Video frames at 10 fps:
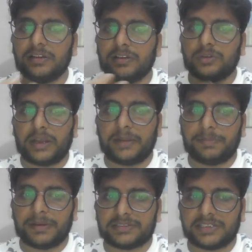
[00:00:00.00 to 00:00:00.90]
So I
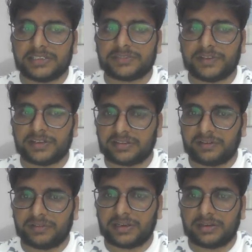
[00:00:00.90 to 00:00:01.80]
purchased for
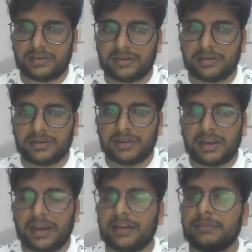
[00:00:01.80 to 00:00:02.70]
7
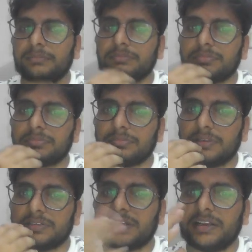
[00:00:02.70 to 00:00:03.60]
and I'm
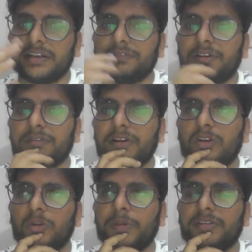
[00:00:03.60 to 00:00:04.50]
selling it for 1
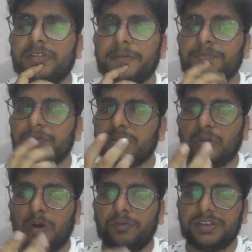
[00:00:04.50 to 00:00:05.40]
rupees. So
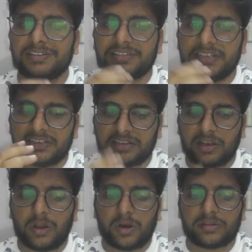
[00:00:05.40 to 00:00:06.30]
obviously it is a
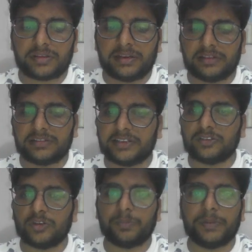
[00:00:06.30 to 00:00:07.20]
loss, and the 6
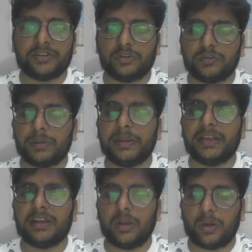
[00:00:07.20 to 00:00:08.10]
rupees you will be in
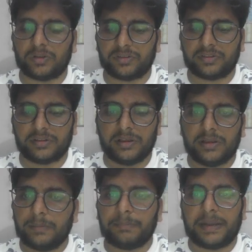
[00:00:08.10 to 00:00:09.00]
a loss
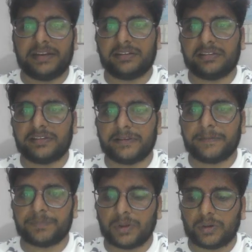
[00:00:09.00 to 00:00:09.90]
minus.
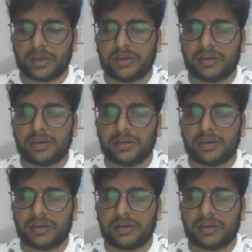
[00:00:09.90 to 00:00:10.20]
Okay.